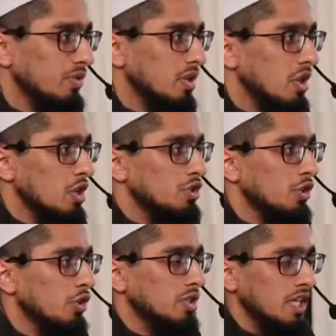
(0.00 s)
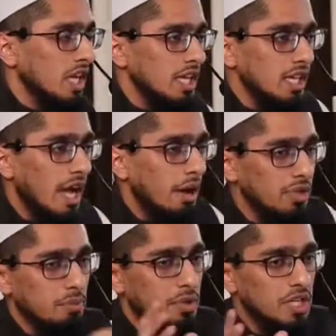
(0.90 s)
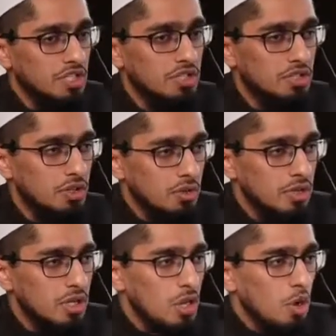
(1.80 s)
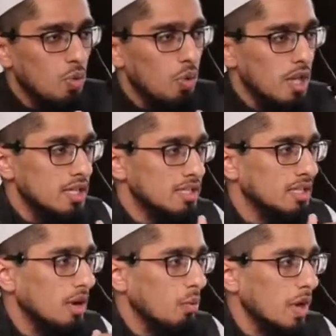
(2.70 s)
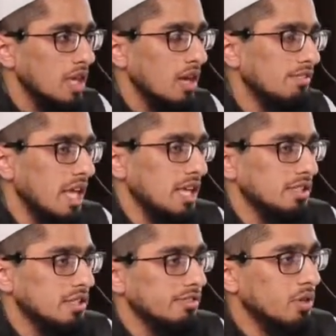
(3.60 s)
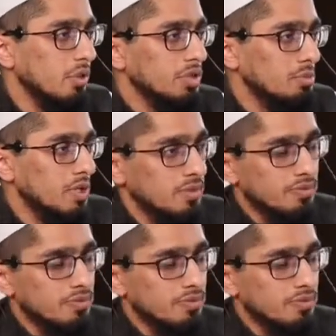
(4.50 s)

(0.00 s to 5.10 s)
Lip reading: So taking out that precious stone, what is the weight of that silver going to be?